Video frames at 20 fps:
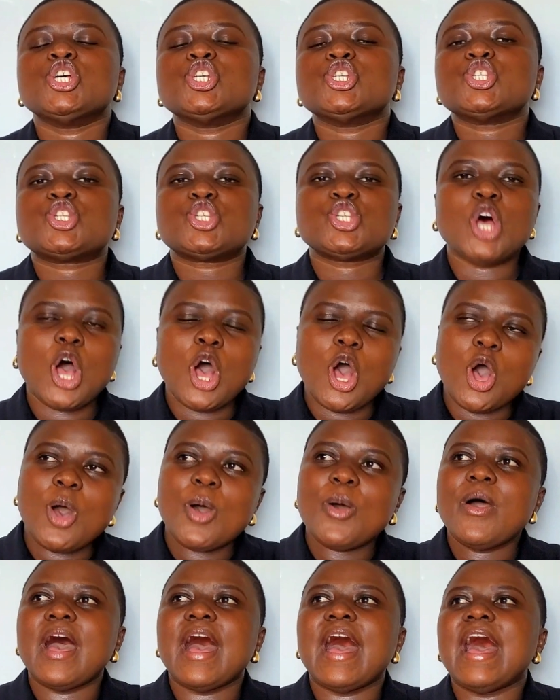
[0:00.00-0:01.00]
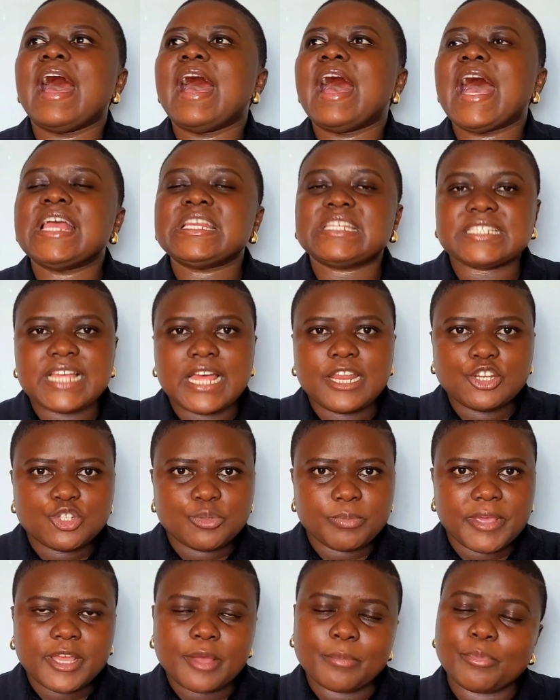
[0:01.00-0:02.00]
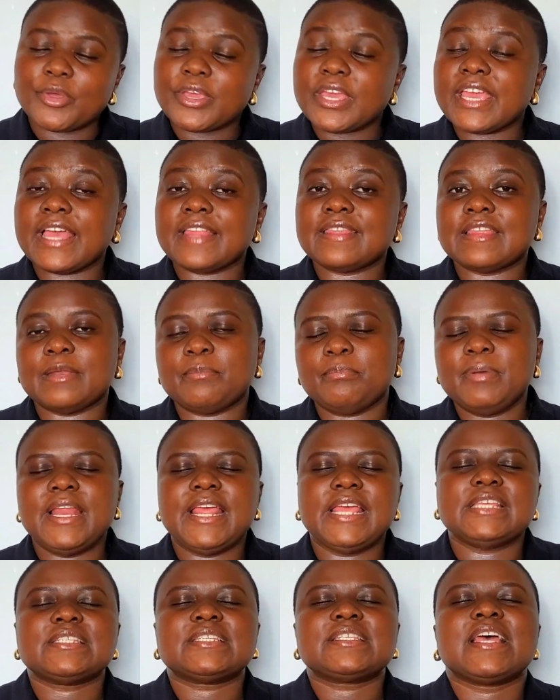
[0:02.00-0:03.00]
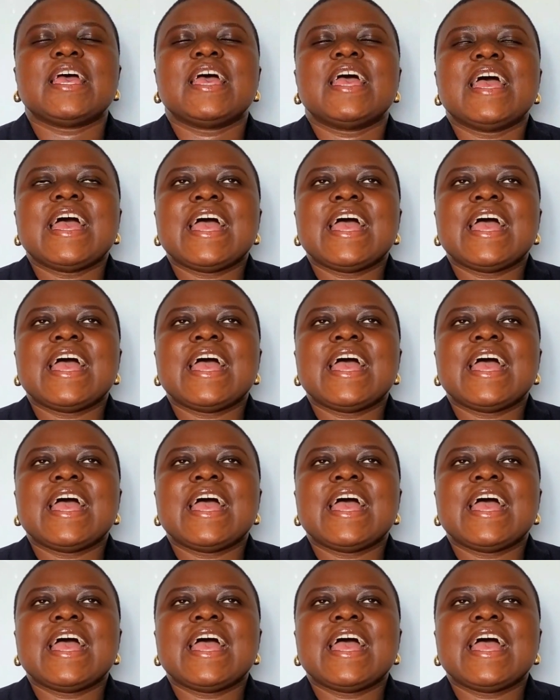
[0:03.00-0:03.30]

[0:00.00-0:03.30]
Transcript: So I decided to make a booking at that place.